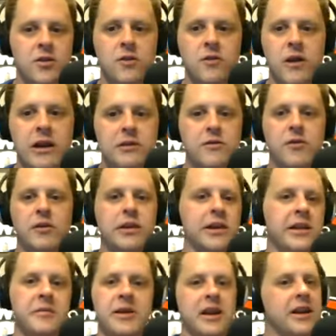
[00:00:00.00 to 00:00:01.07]
you you only
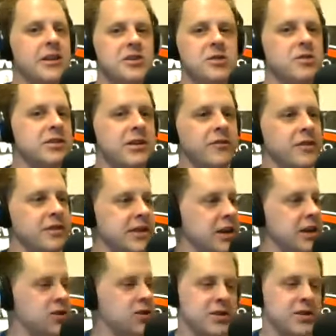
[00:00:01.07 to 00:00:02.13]
eliminated two
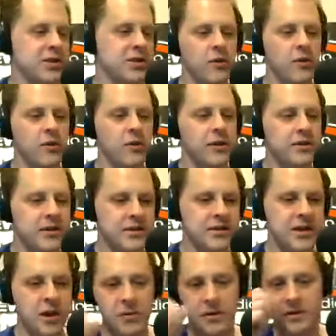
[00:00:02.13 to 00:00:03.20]
civilizations you're like oh this is
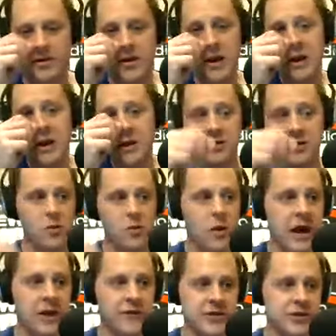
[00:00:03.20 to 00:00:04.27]
terrible and you know your
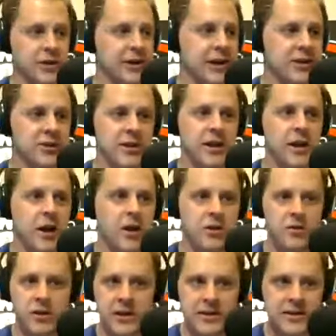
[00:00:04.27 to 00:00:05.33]
wife is looking at you like are you
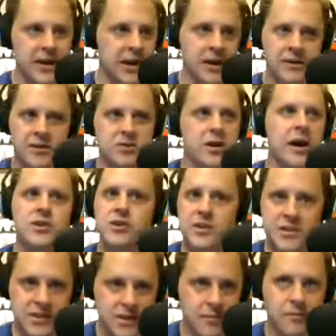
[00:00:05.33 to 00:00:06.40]
going to take out the trash at
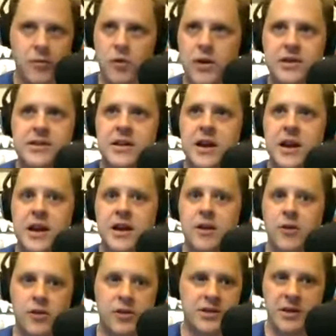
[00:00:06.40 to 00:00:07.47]
some point today or are
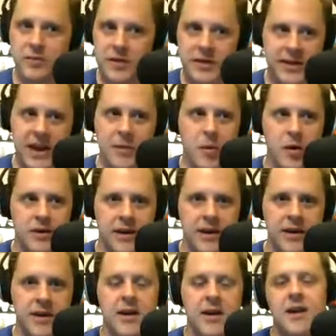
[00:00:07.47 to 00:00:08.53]
you just going to play that game all day
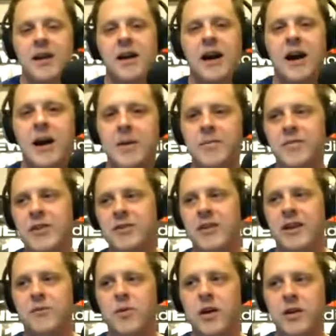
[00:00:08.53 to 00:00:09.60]
um, you're like
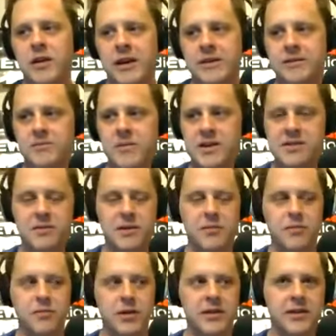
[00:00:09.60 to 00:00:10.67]
well i guess i'm going to
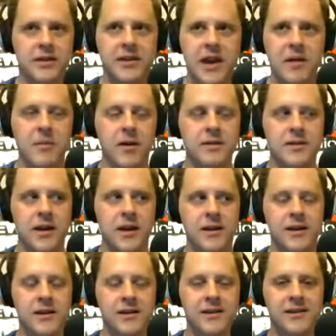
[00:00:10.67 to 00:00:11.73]
play the game all day
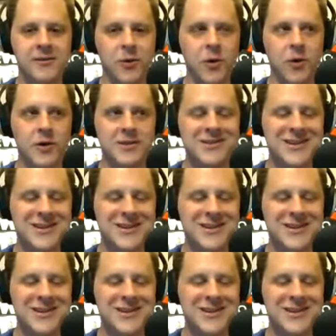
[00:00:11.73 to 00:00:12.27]
of course